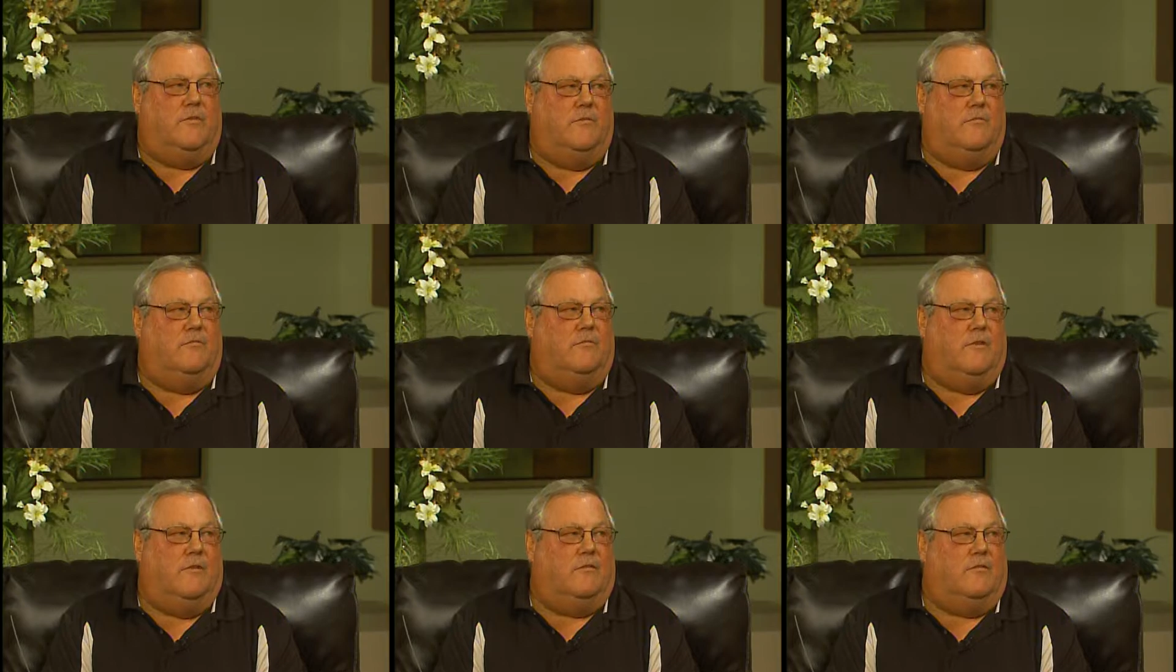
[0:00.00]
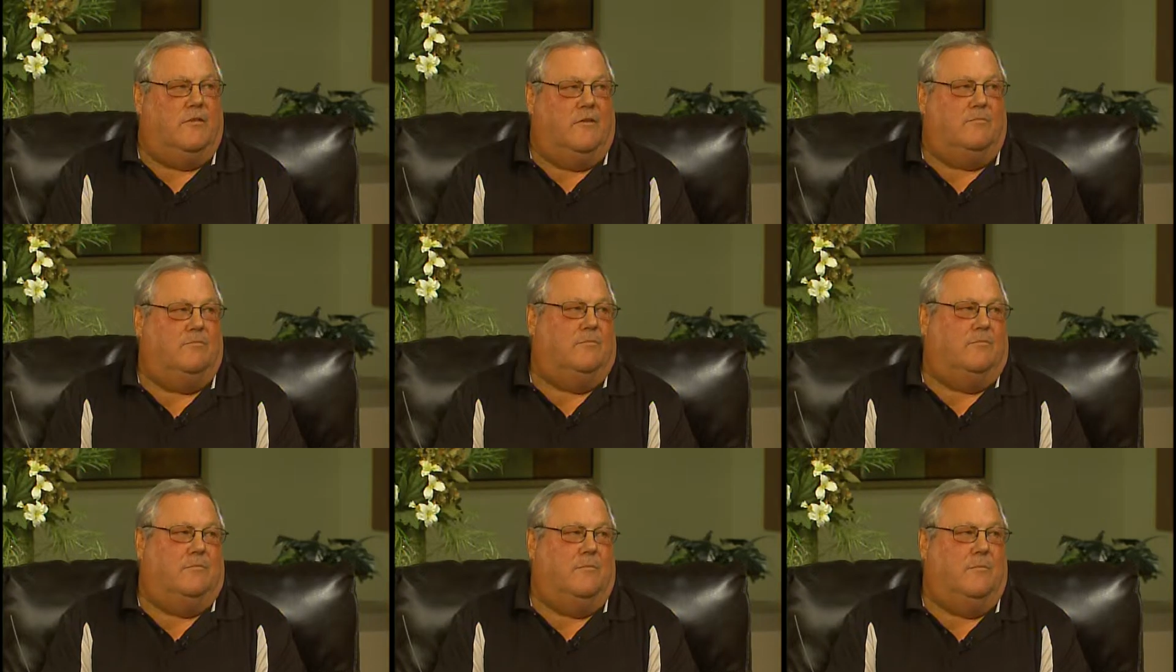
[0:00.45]
You know,
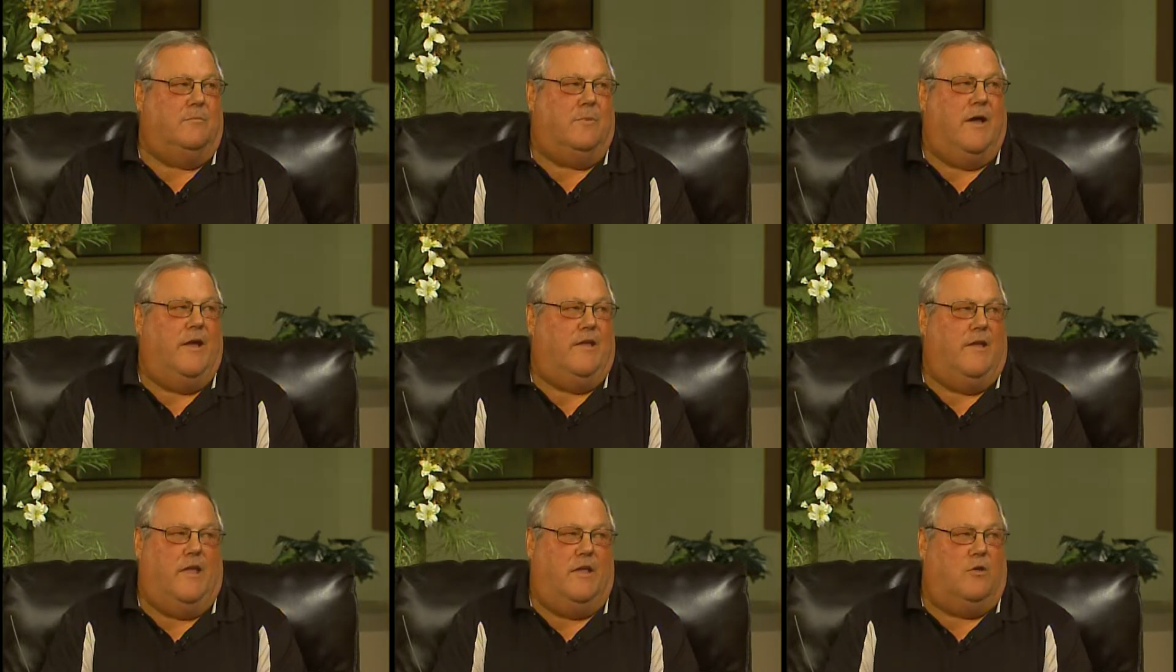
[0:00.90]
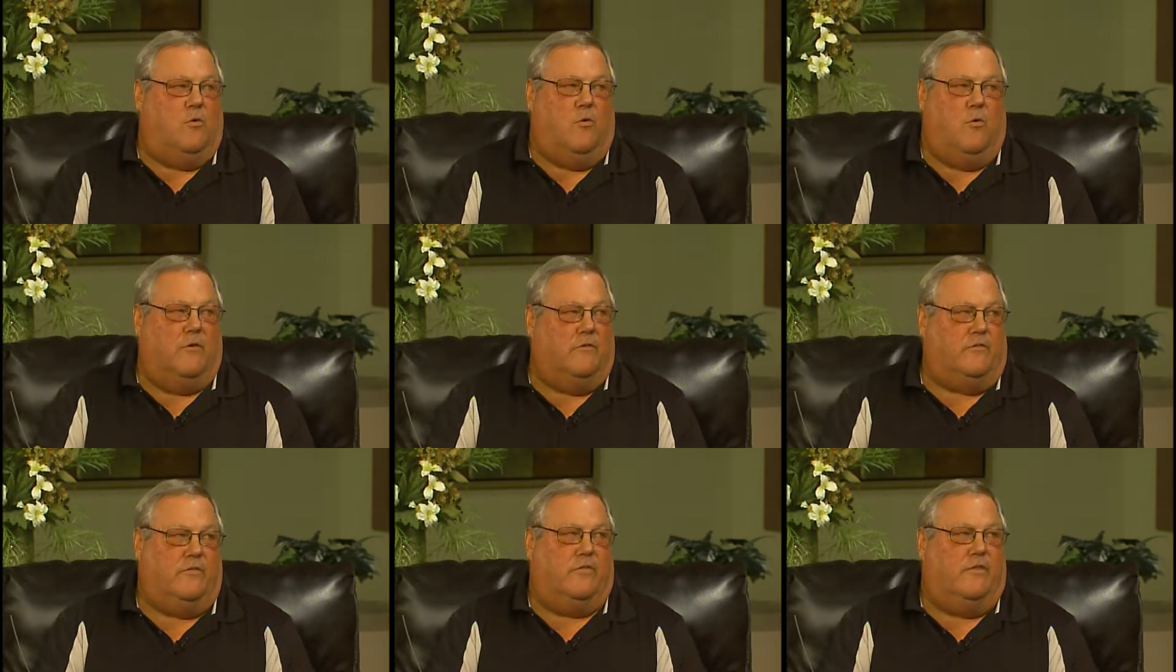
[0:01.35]
you buy 8
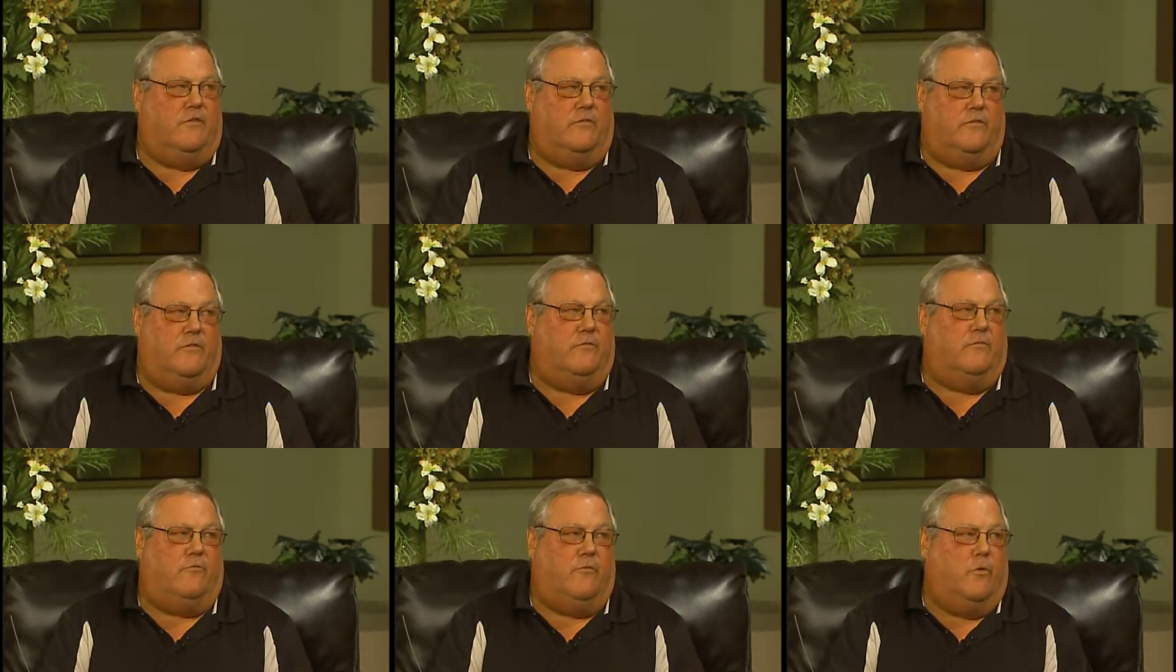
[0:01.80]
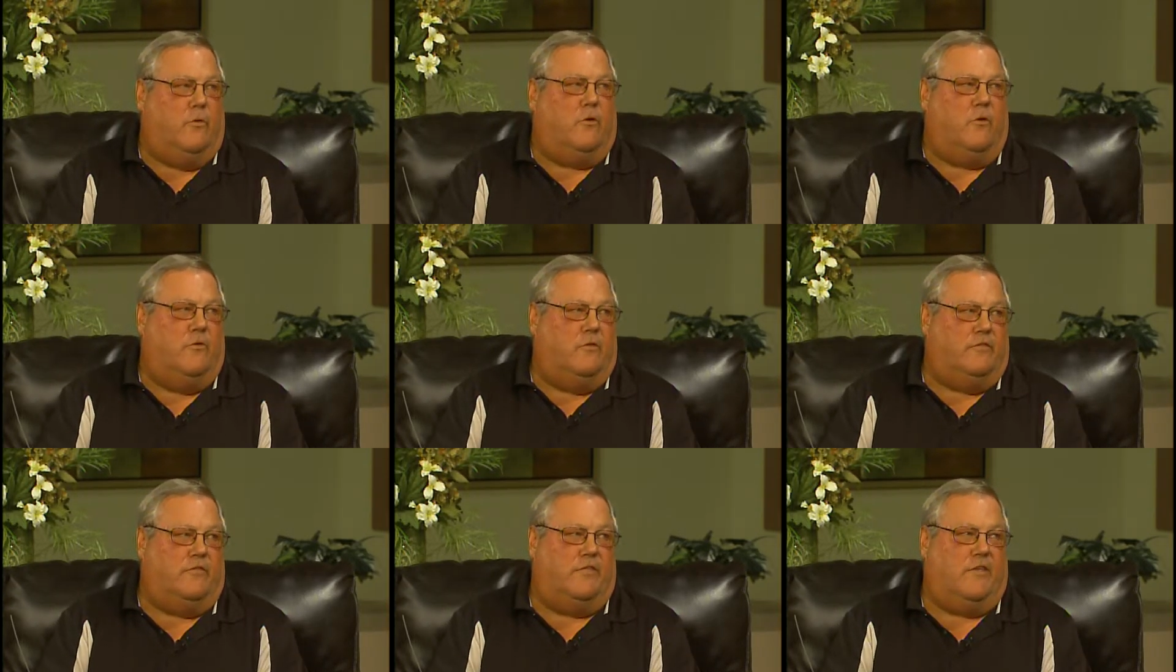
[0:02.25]
quarts of this or 4
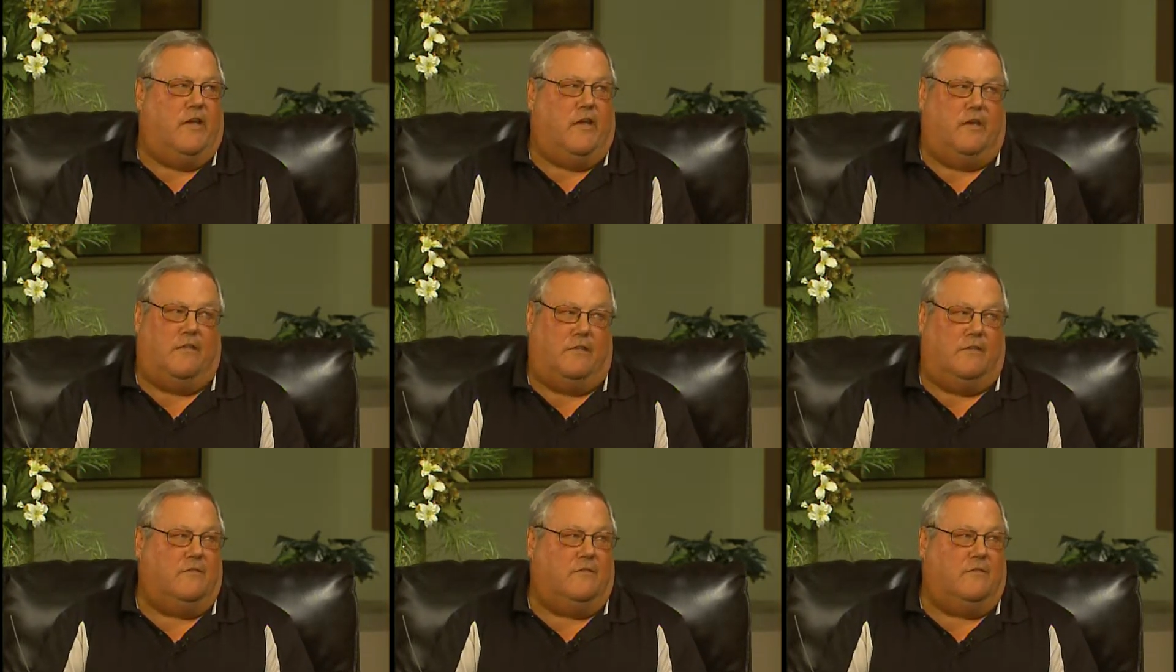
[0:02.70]
quarts of that.